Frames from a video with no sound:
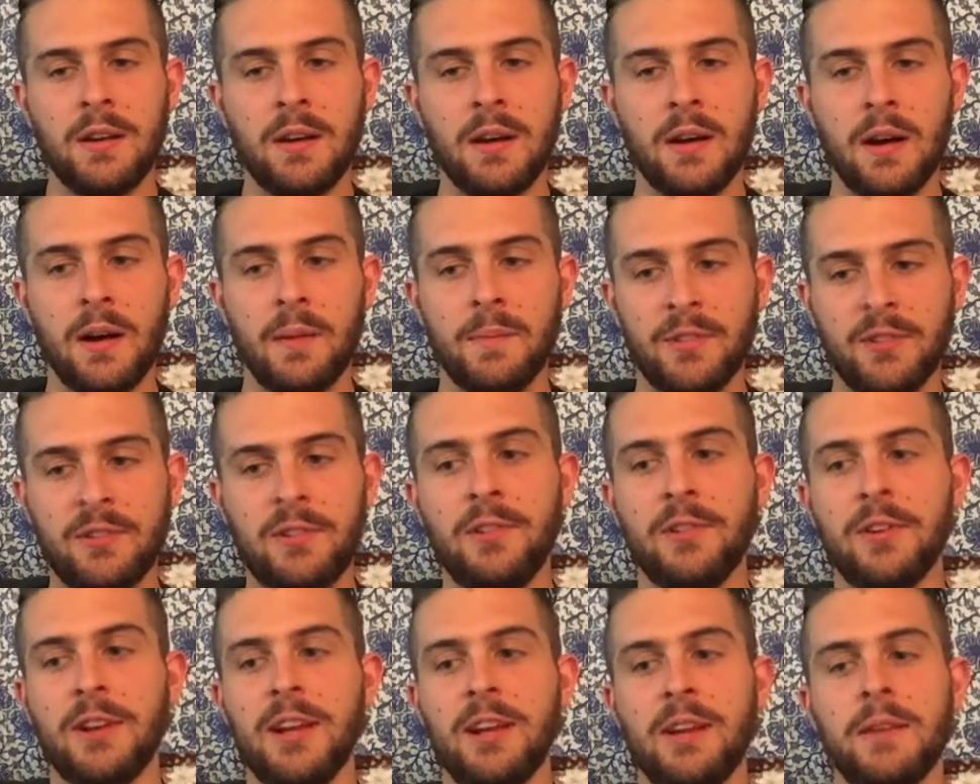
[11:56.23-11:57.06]
I'm
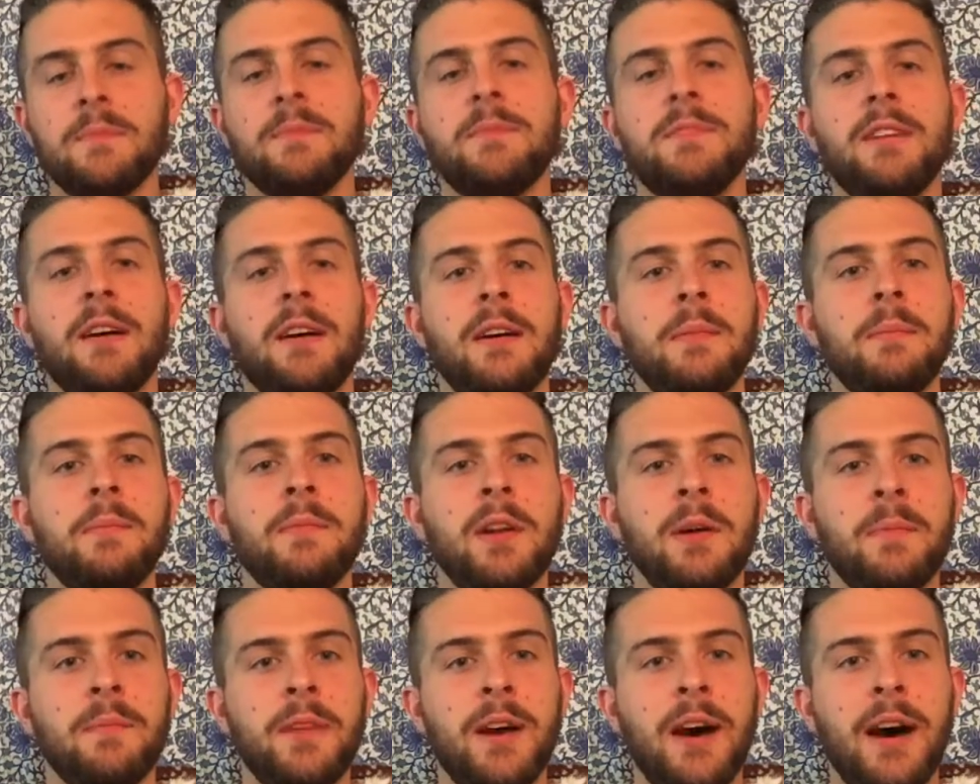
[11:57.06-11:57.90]
still getting them done,
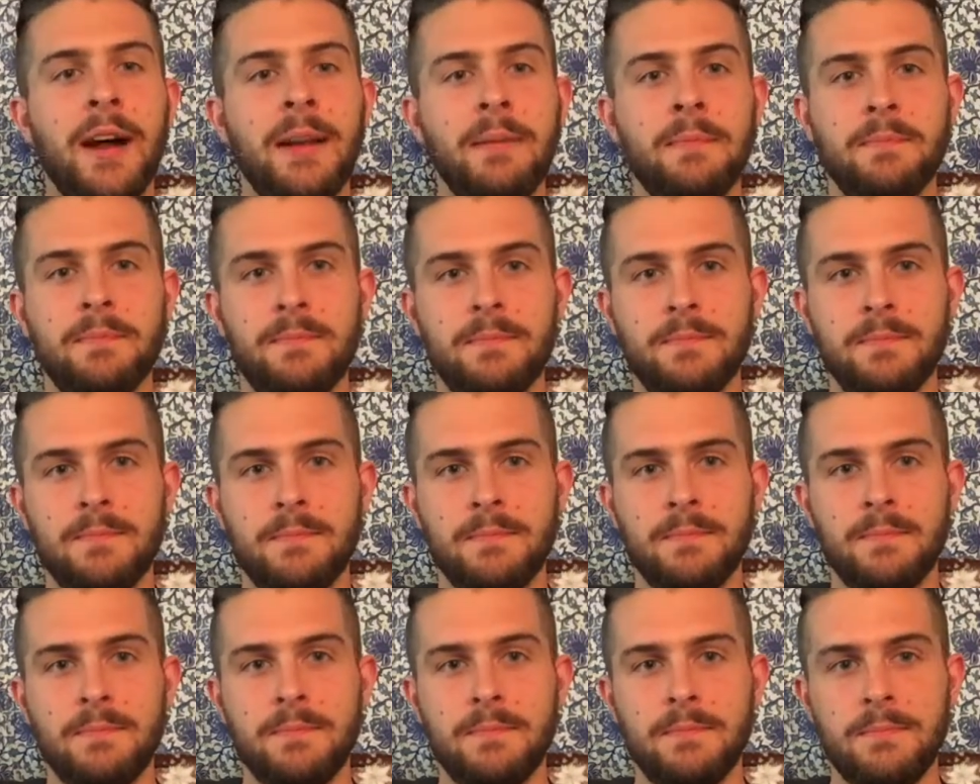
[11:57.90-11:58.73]
but I'm not
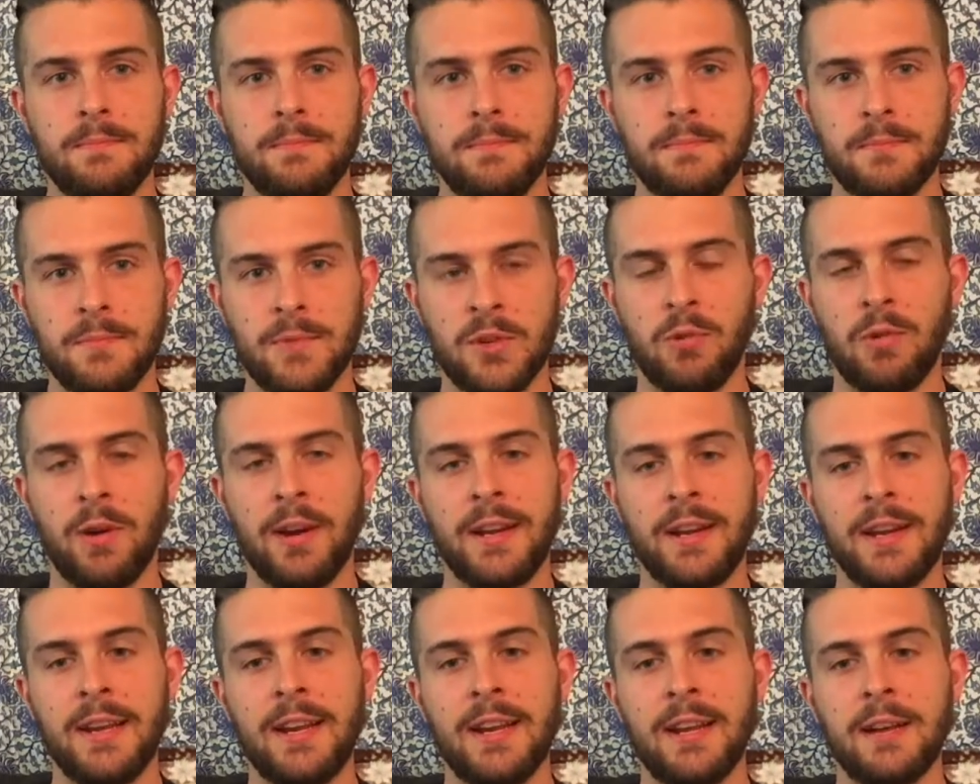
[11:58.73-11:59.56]

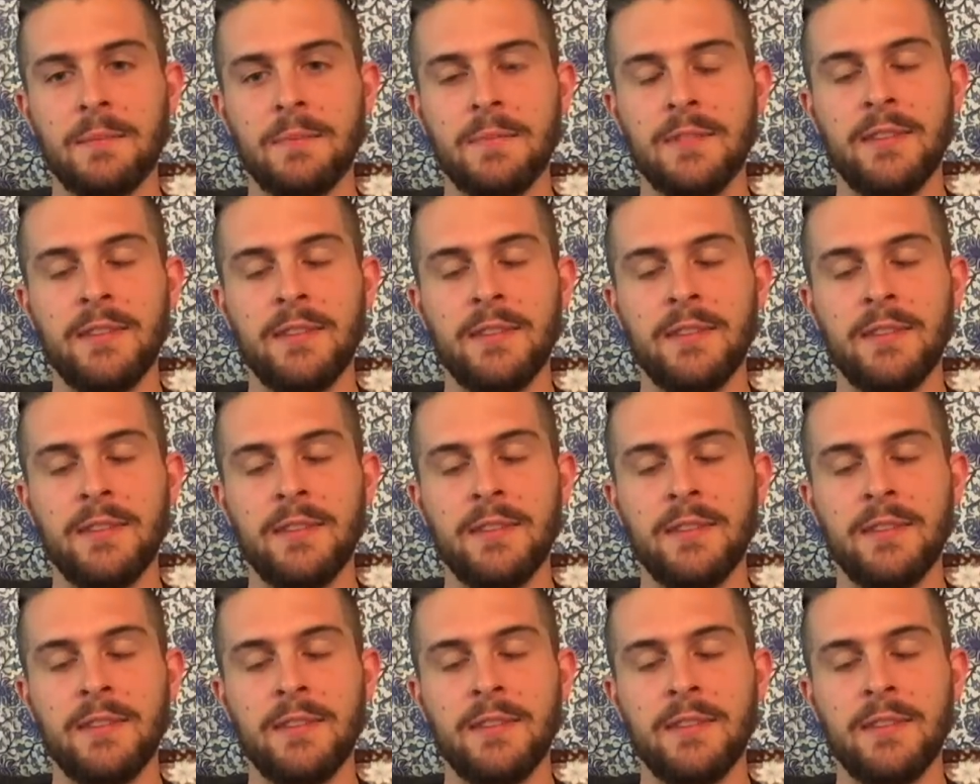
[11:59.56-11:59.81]
quite getting them